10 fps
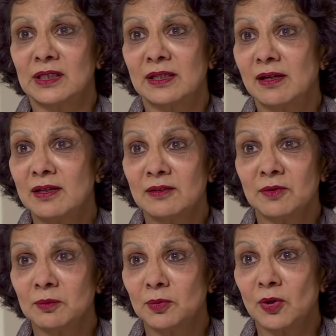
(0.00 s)
I can't
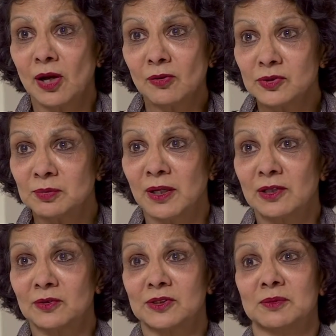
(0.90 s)
even pronounce
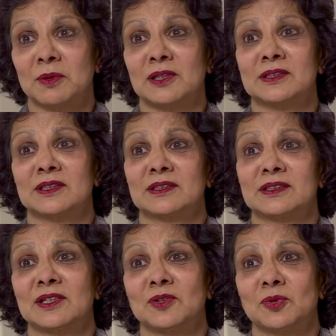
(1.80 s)
myelodysplastic
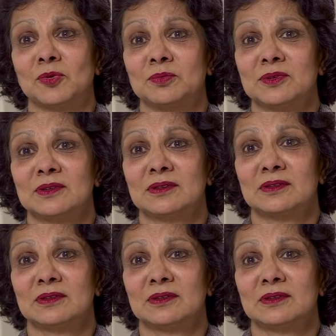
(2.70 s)
syndromes.